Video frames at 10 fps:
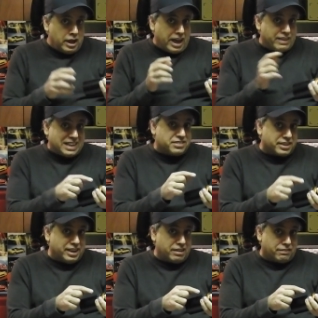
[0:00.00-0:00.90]
And
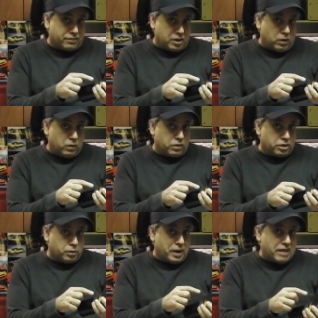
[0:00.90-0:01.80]
that's if, though,
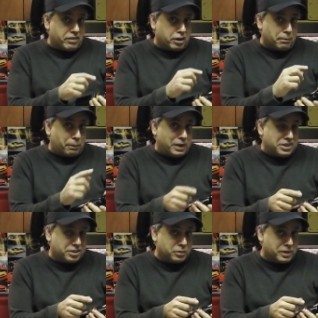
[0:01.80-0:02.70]
you have a
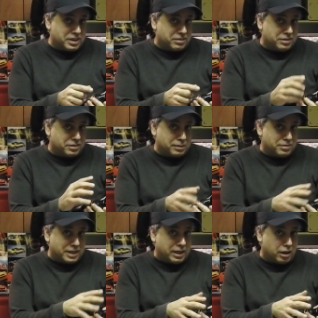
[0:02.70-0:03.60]
compression ring system
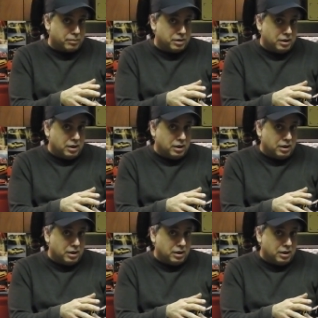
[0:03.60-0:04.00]
set up.